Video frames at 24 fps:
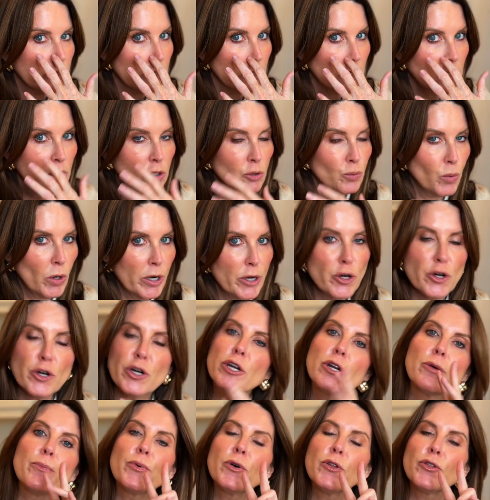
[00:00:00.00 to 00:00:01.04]
This is where you're
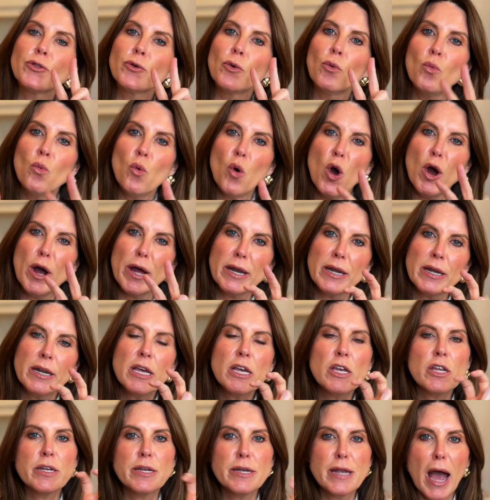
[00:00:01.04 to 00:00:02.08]
going to put the one
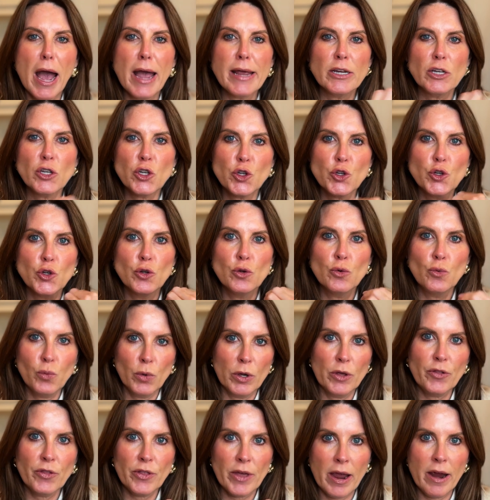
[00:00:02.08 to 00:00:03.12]
night shoe
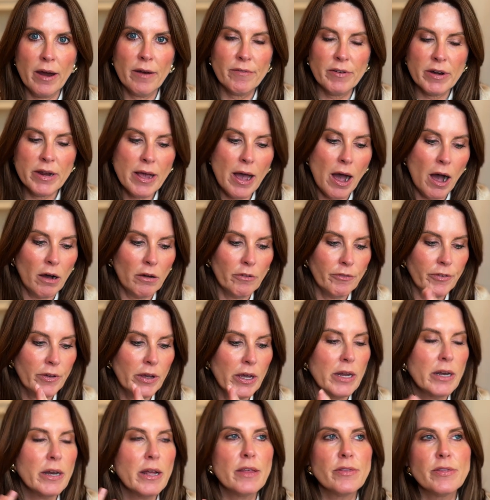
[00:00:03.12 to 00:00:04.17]
with every
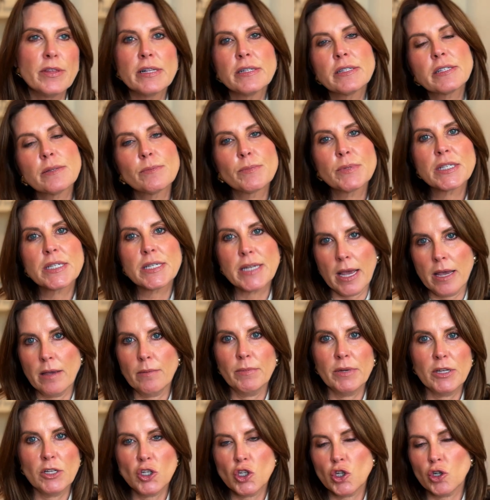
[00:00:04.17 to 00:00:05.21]
outfit, and then some
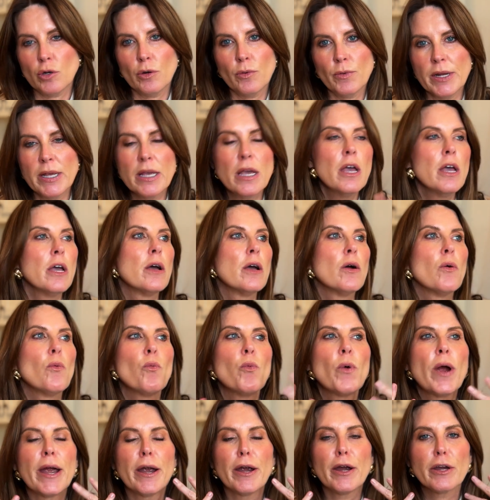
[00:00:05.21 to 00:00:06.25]
statement jewelry.
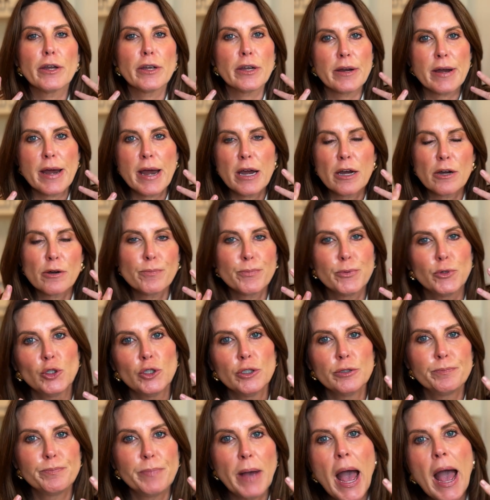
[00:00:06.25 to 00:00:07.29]
Wearing your hair
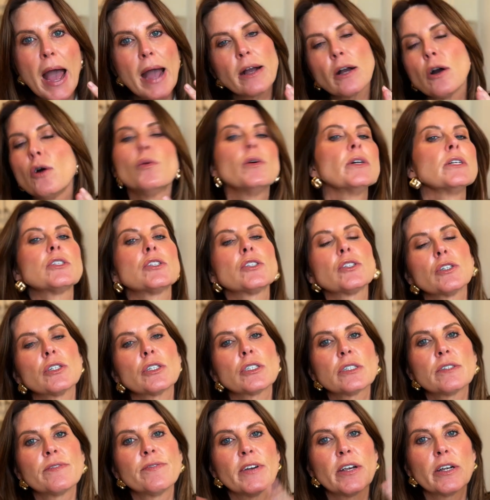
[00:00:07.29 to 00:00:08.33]
pulled back always
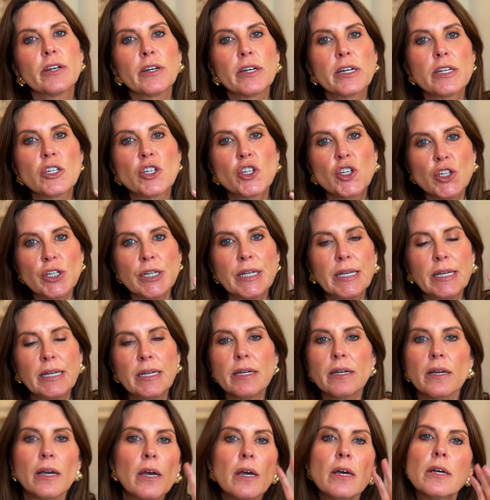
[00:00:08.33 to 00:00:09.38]
looks very chic,
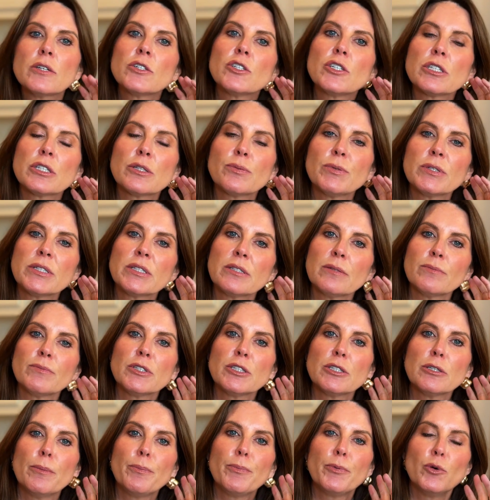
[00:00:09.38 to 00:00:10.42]
just with some
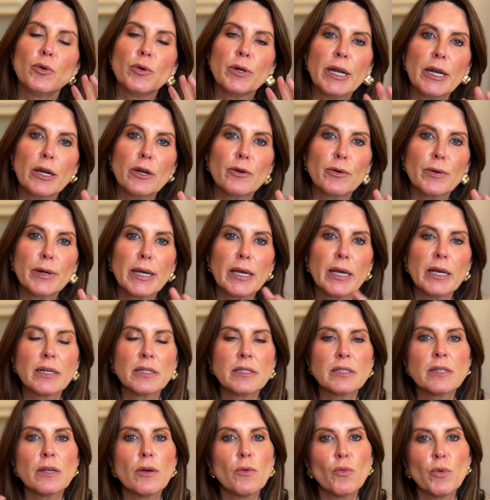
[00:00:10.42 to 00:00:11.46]
simple
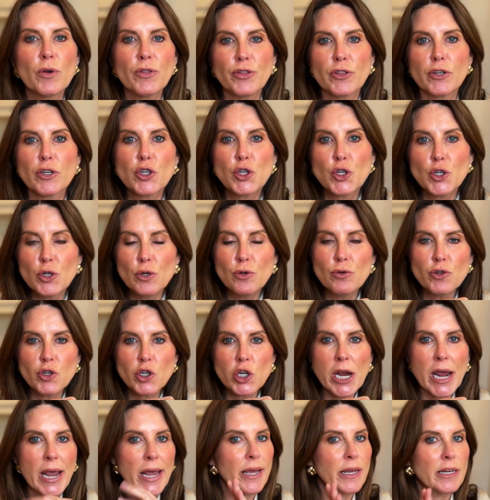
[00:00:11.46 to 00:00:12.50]
earrings, with the shoe
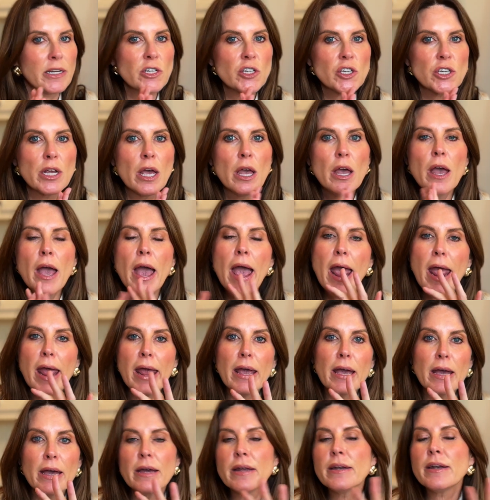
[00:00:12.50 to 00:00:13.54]
change.
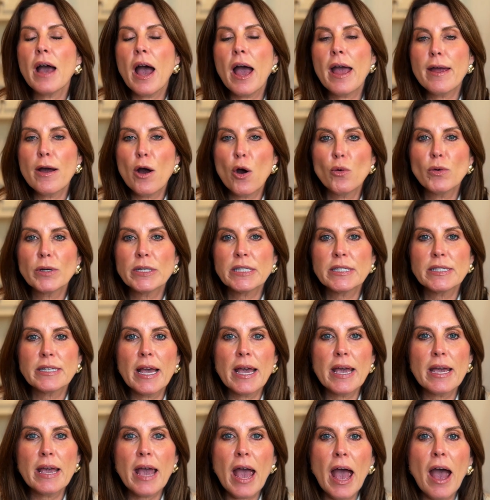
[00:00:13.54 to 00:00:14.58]
And I always
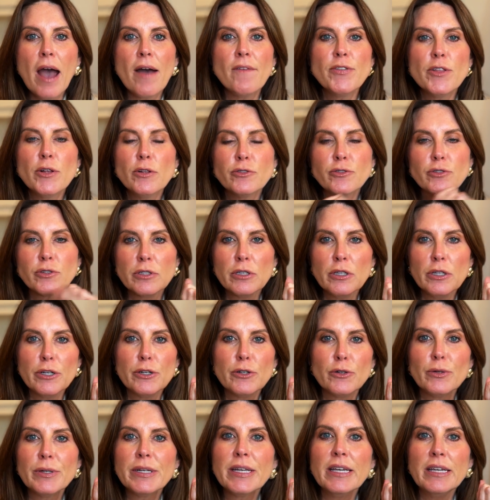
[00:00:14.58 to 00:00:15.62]
say have those
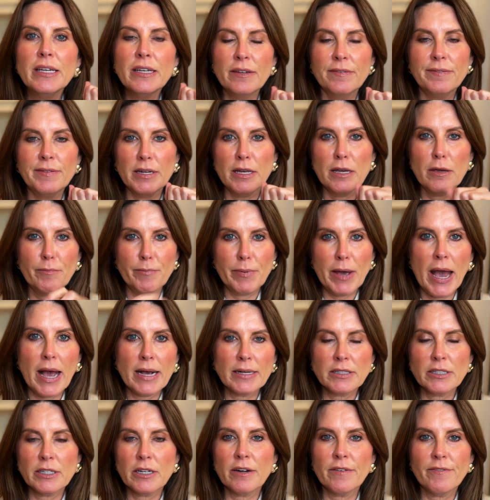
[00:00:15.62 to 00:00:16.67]
little evening
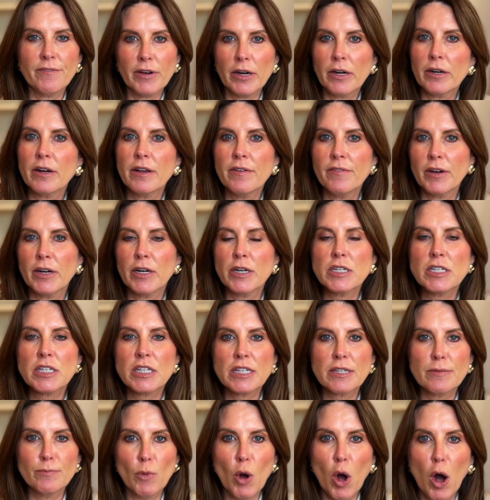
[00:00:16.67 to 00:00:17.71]
bags that are very, very
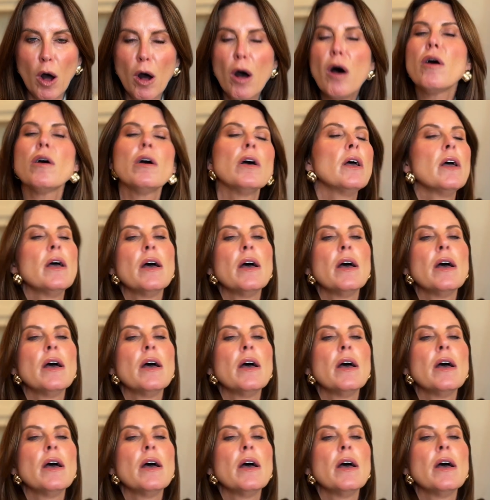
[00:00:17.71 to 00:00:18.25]
small.